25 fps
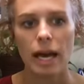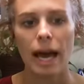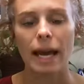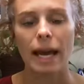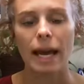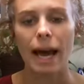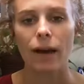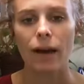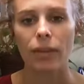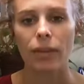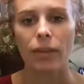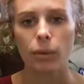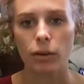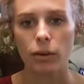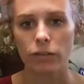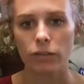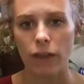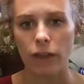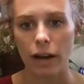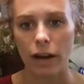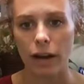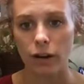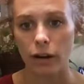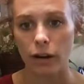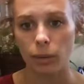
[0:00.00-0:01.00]
and how they were
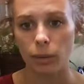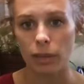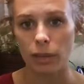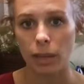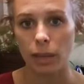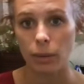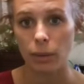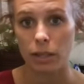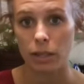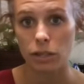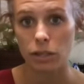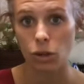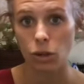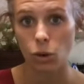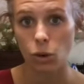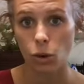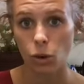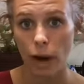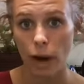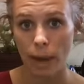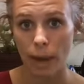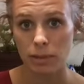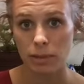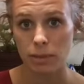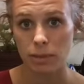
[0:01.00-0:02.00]
firing when they went to go
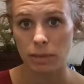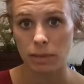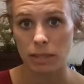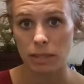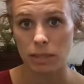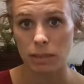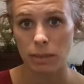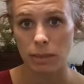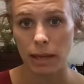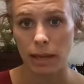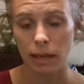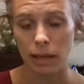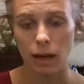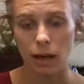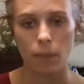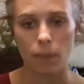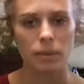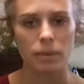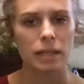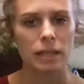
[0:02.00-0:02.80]
grab something to pick it up.